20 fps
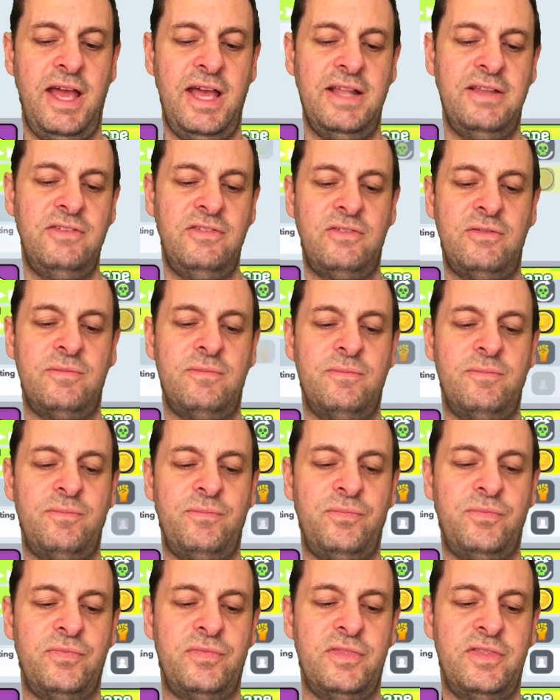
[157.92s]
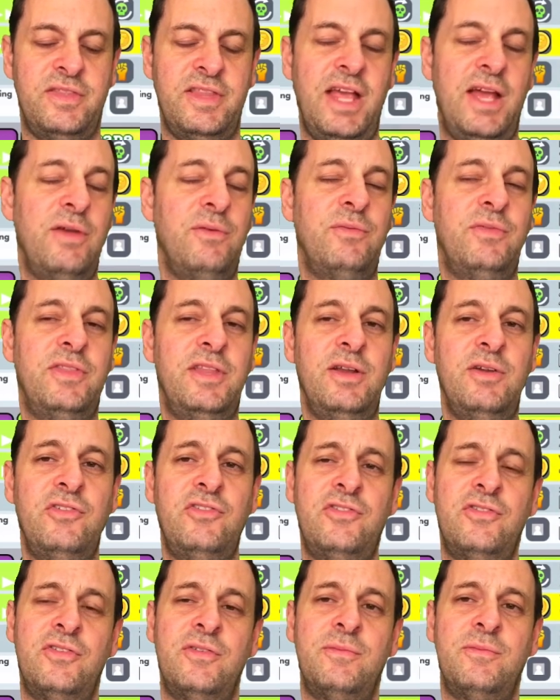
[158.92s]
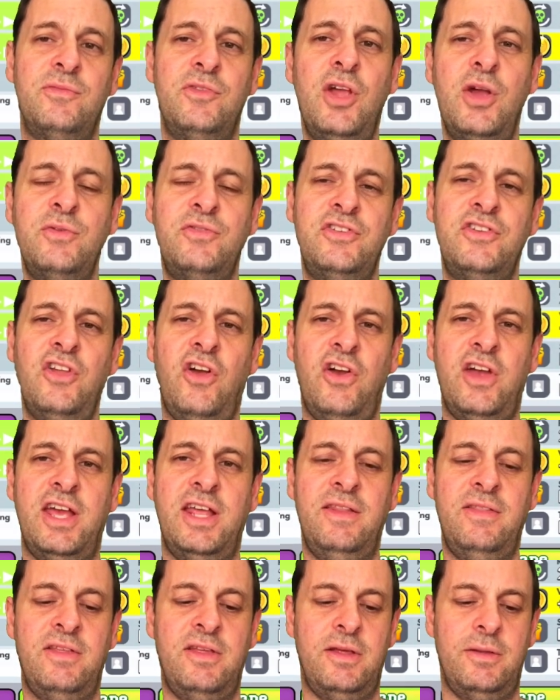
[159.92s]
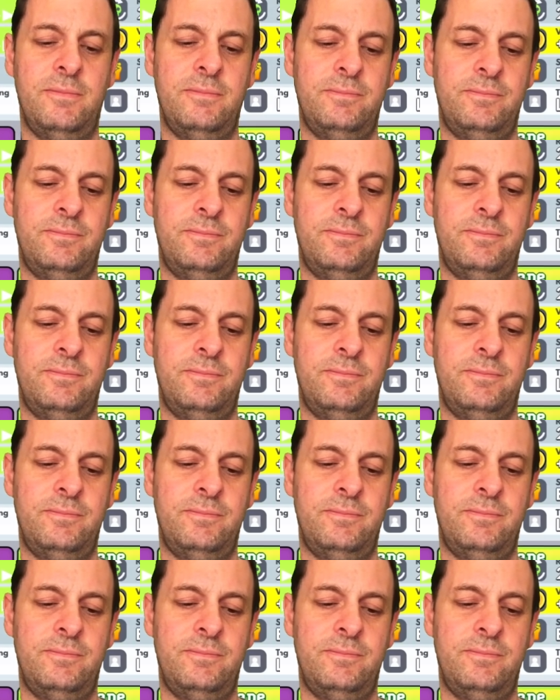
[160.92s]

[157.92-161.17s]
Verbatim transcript: and now there's no denying that